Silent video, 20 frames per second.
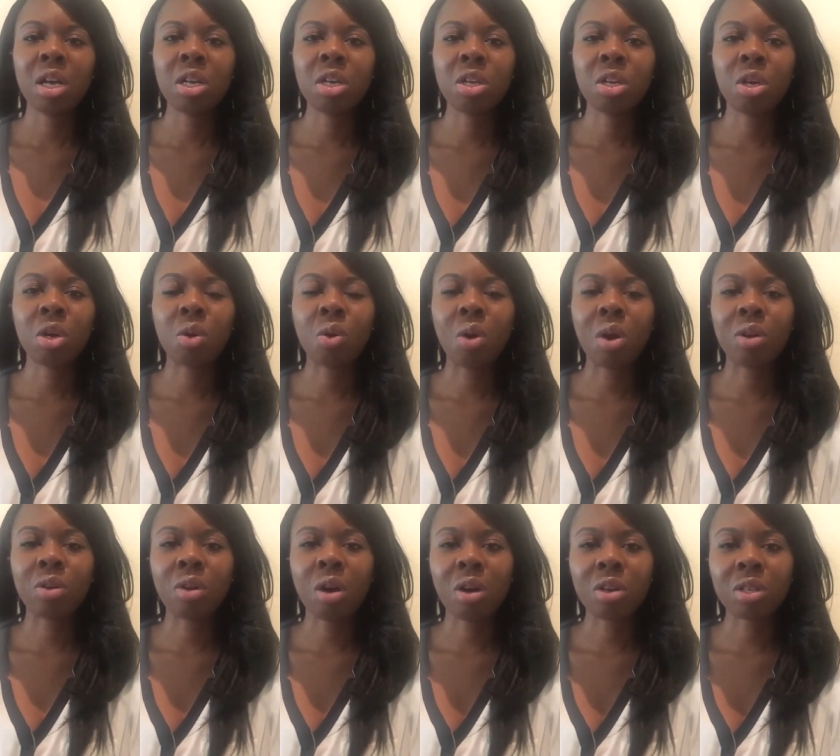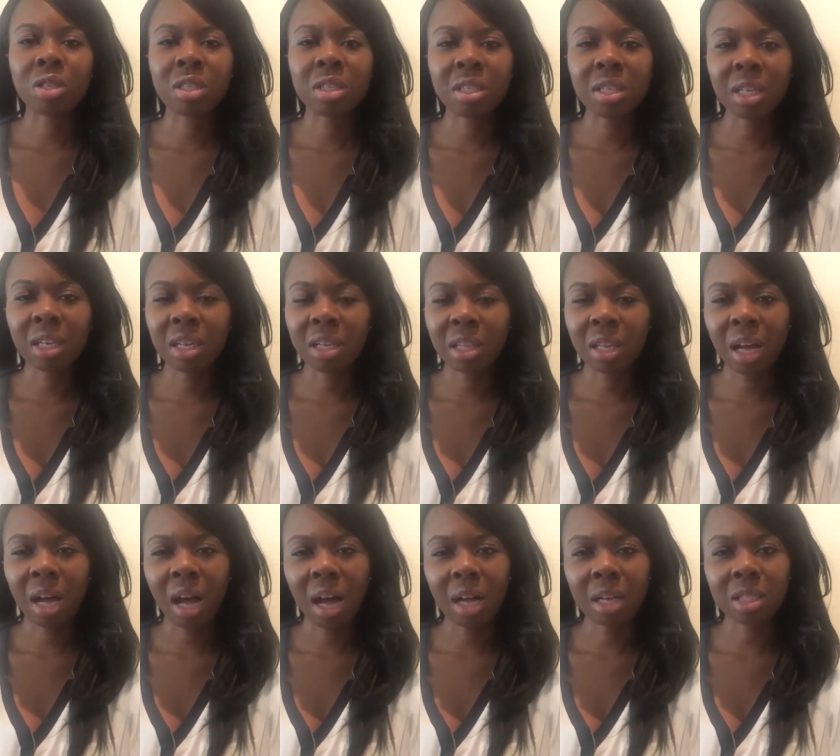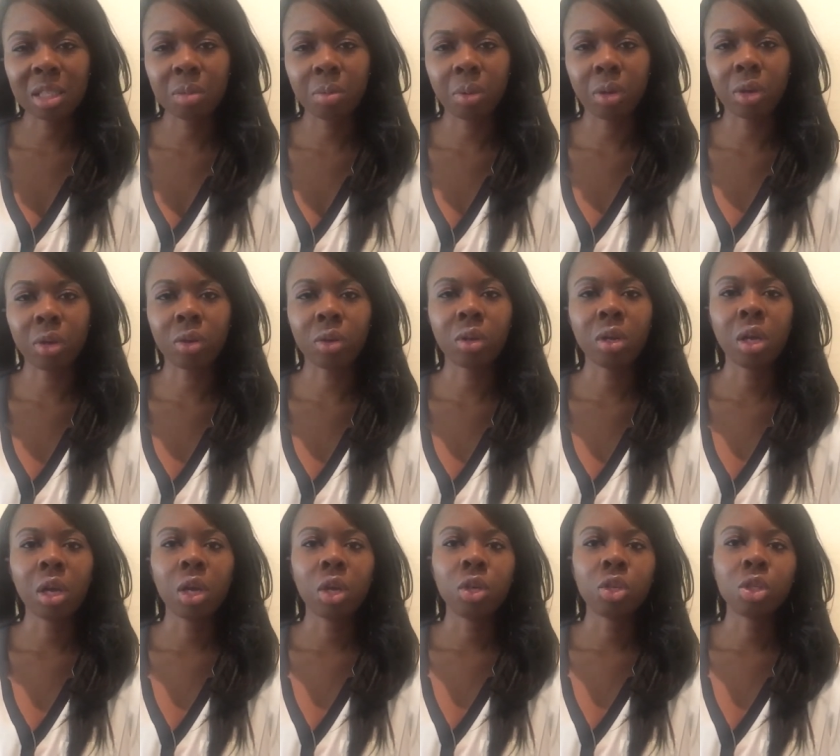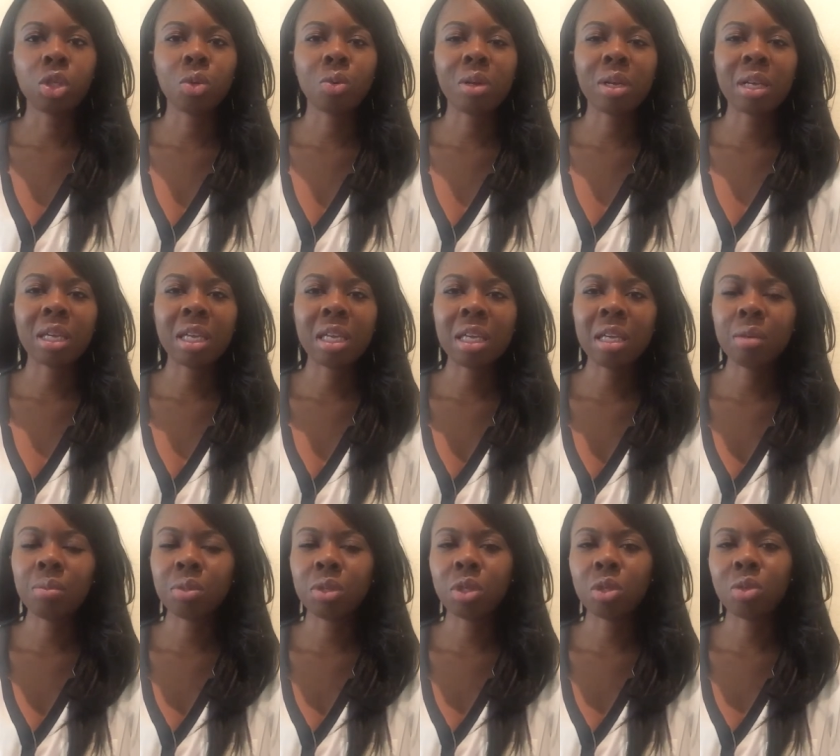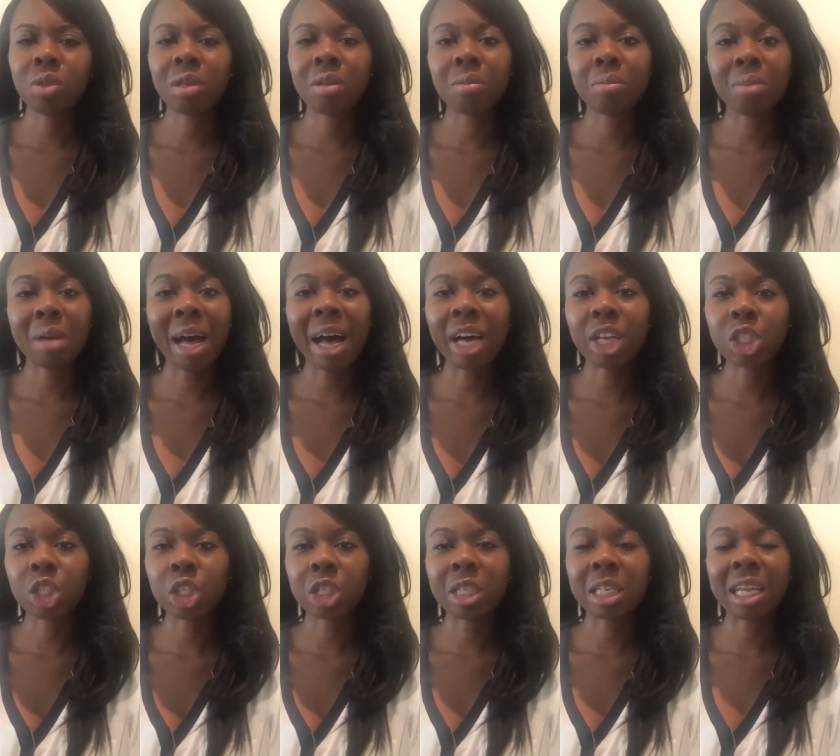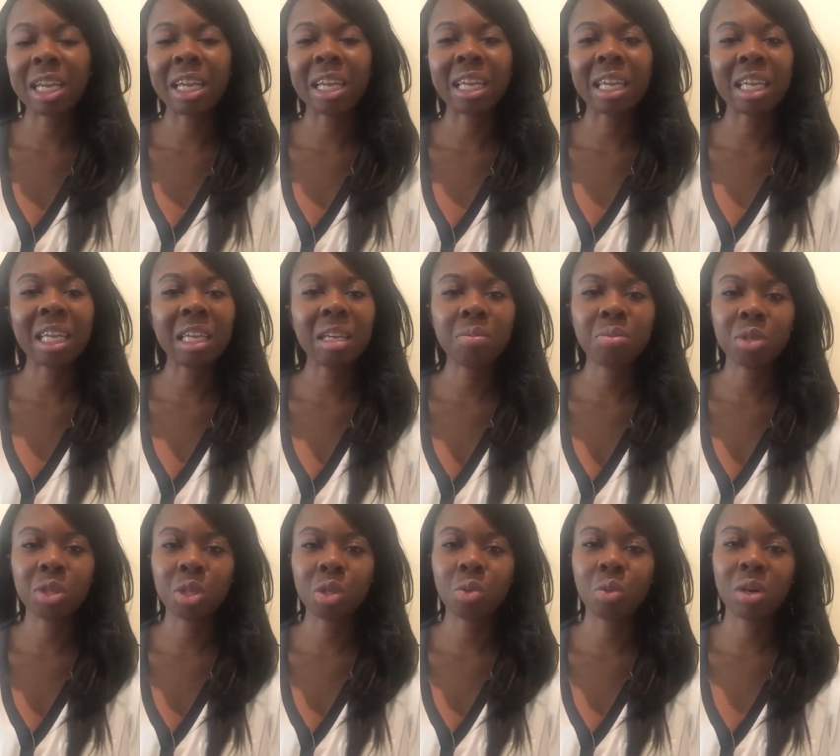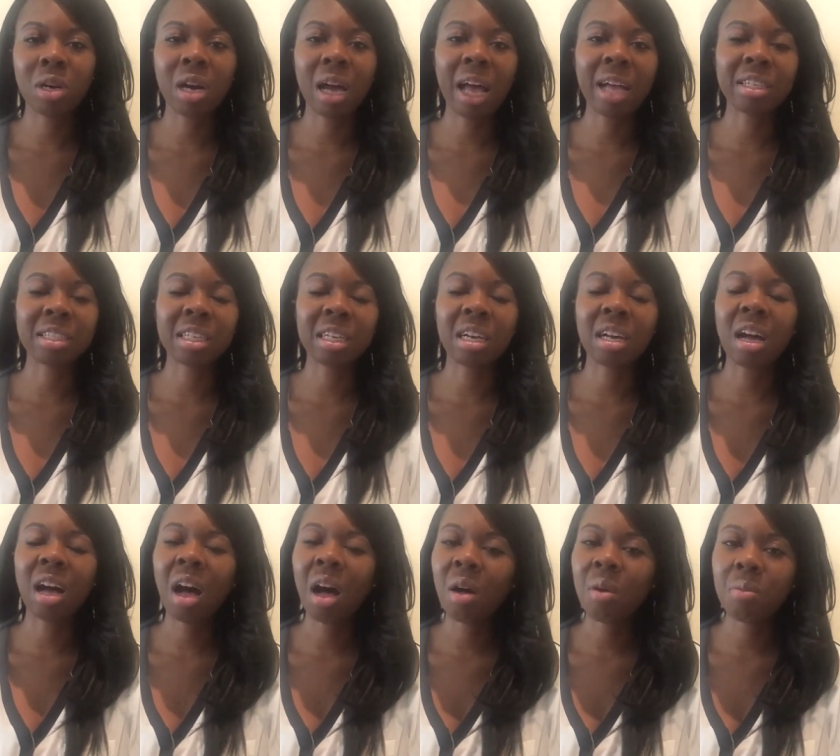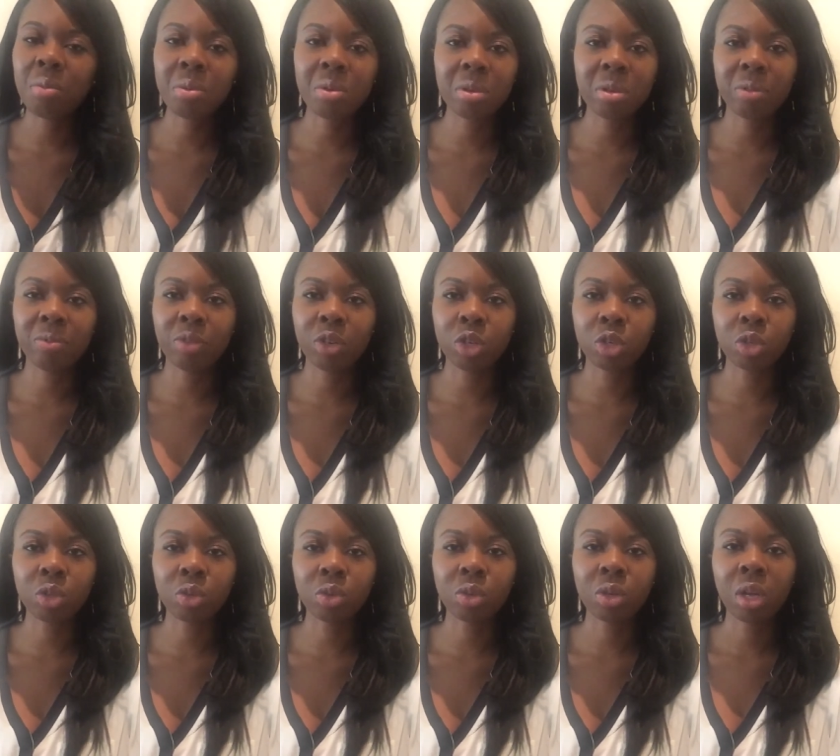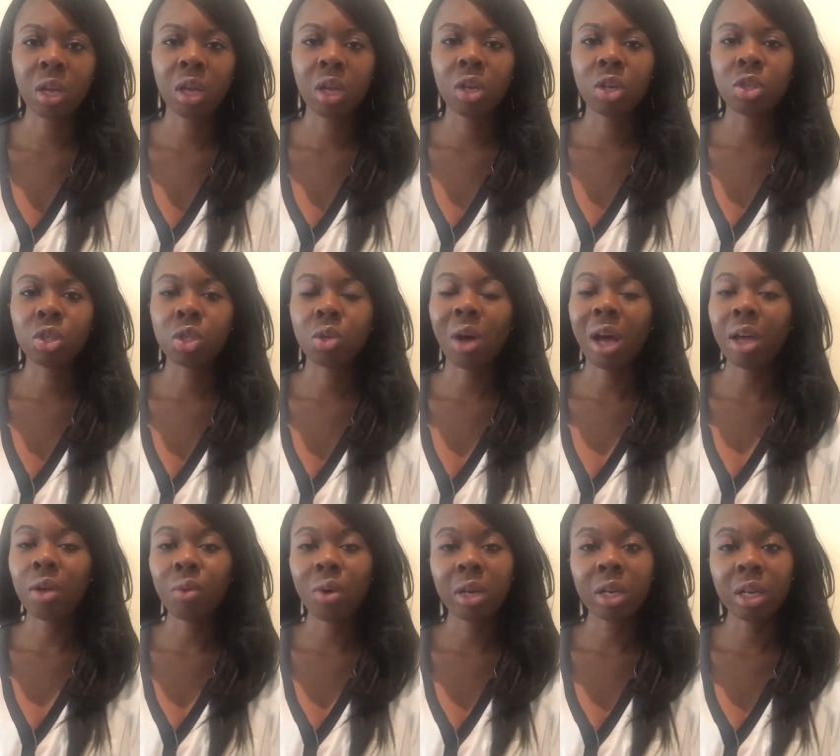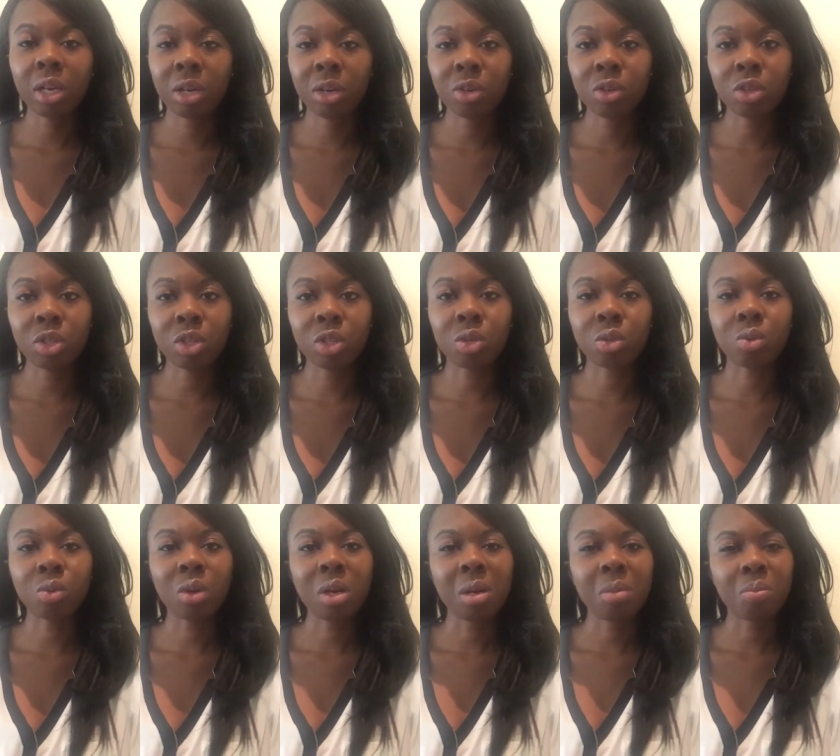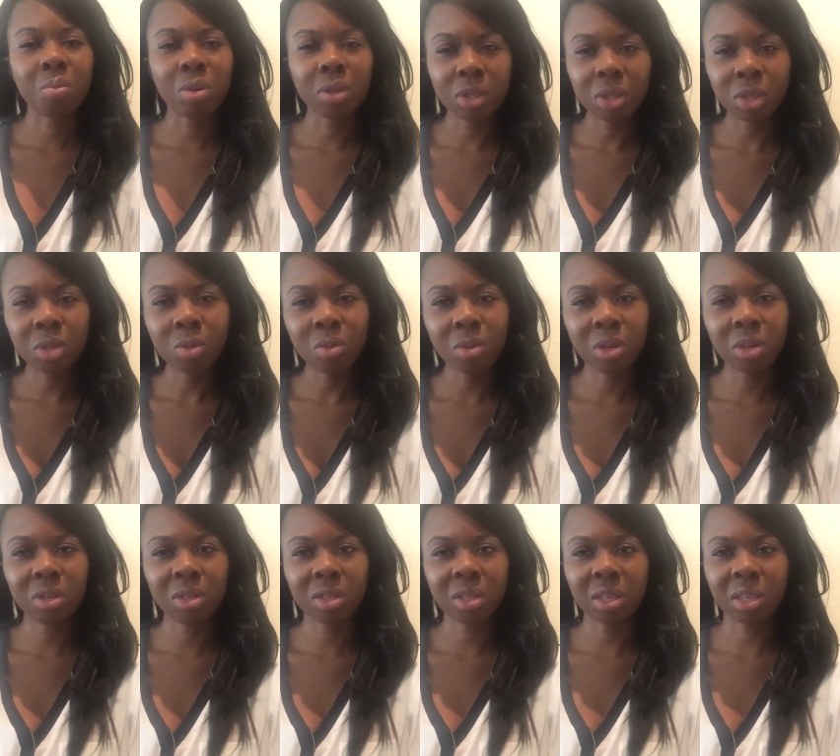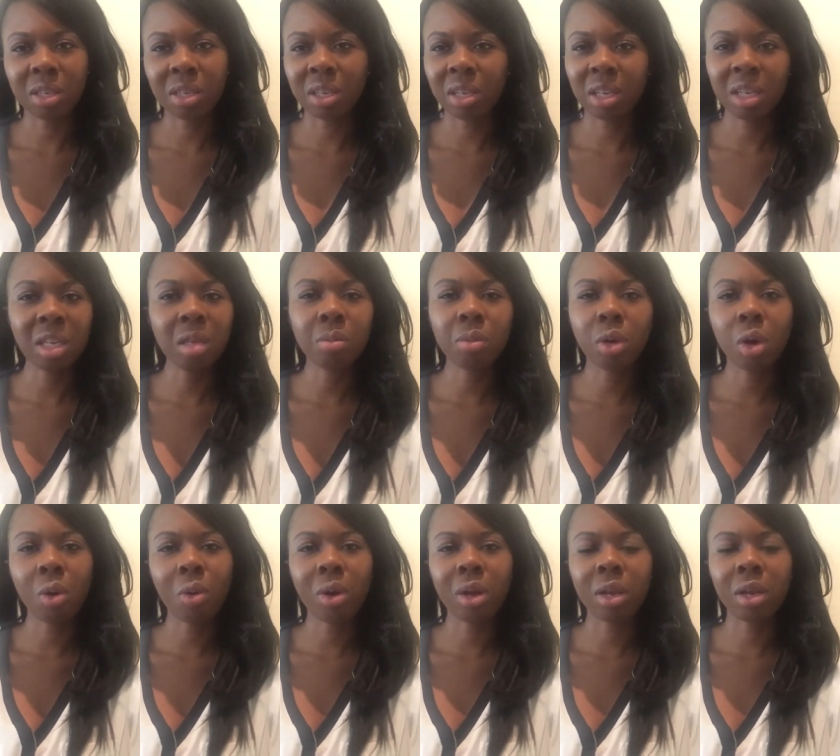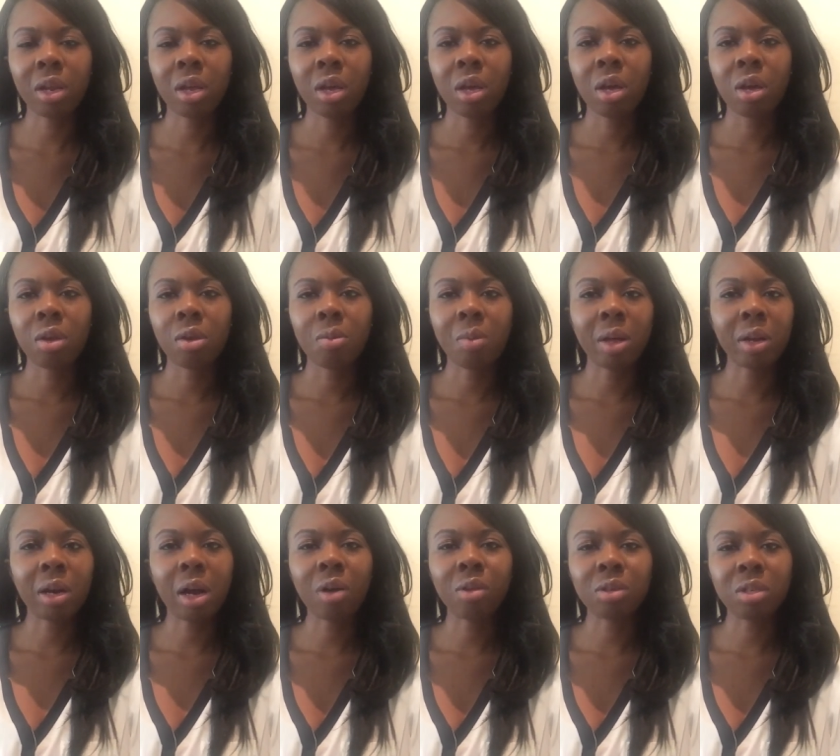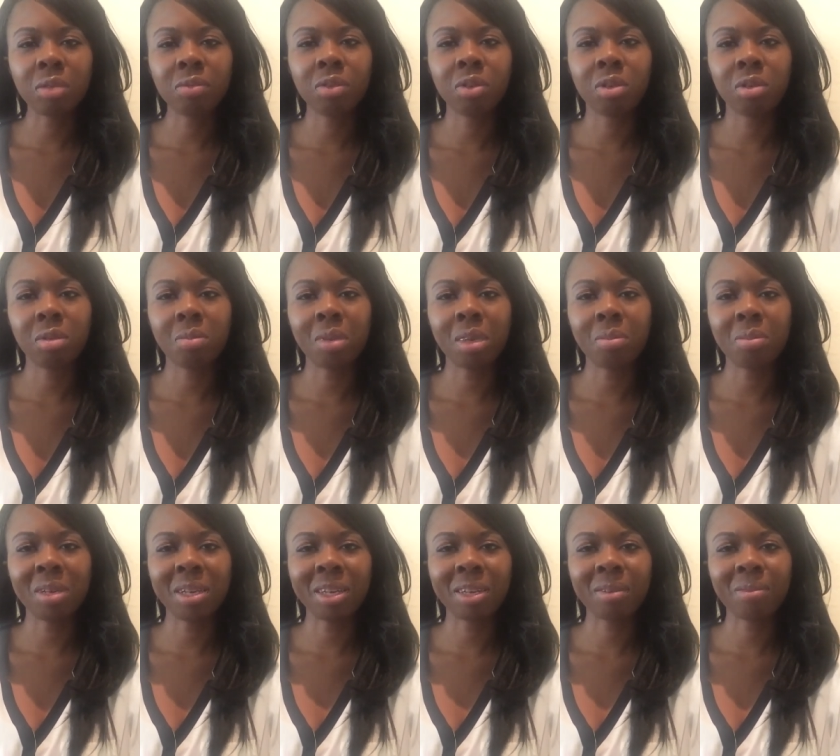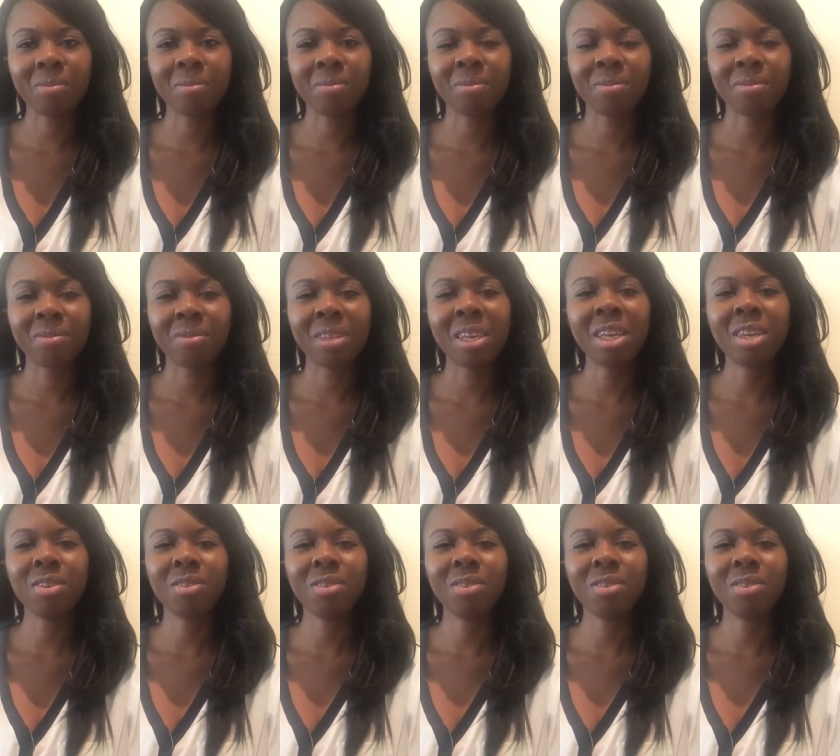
you know, are, are sick in the hospital. So it keeps you compassionate and it keeps you as a humble individual. So I want to encourage you pursue nursing, keep going, no matter how difficult it may be. Thank